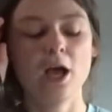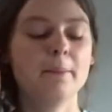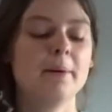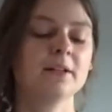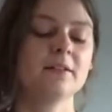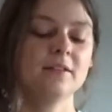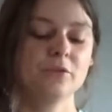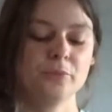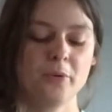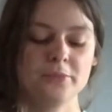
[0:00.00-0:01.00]
But
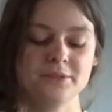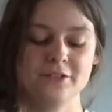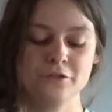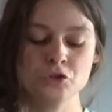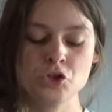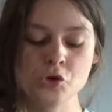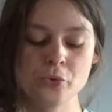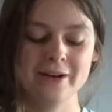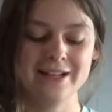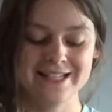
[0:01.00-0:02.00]
this prompt is new
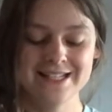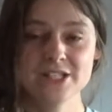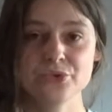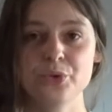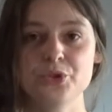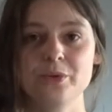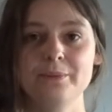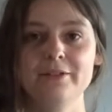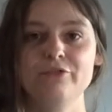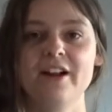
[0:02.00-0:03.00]
release, which will
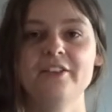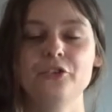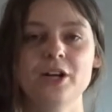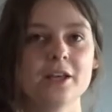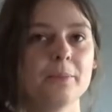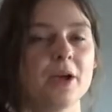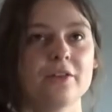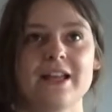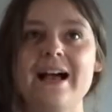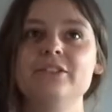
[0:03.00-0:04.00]
be very tricky because
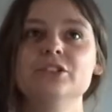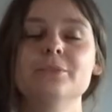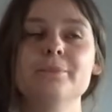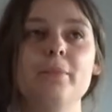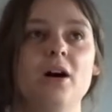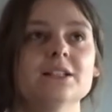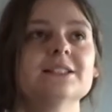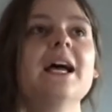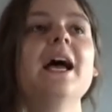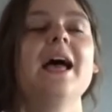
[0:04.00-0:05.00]
I haven't bought
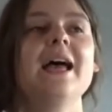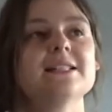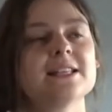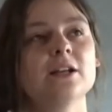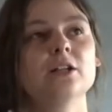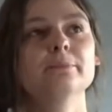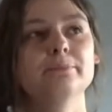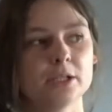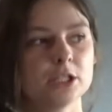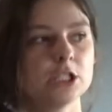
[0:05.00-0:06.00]
a single
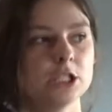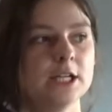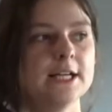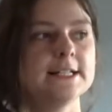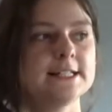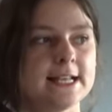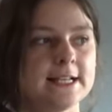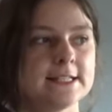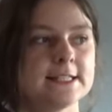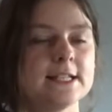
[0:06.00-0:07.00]
book
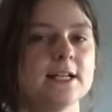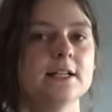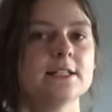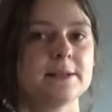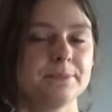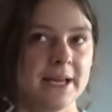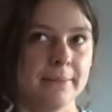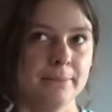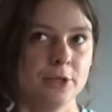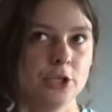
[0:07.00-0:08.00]
since
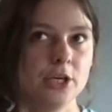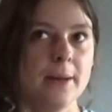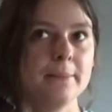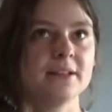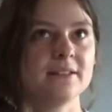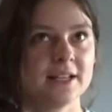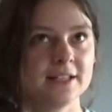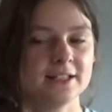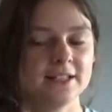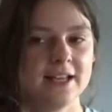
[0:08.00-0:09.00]
September, but
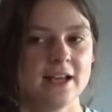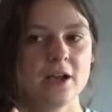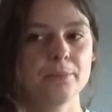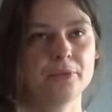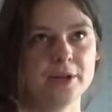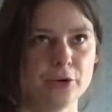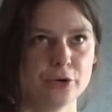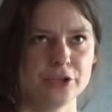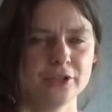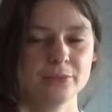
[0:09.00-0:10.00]
technically I
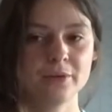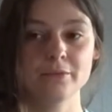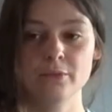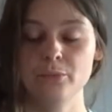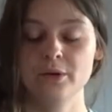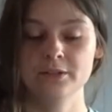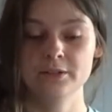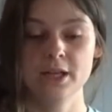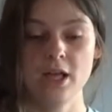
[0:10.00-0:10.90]
pre-ordered one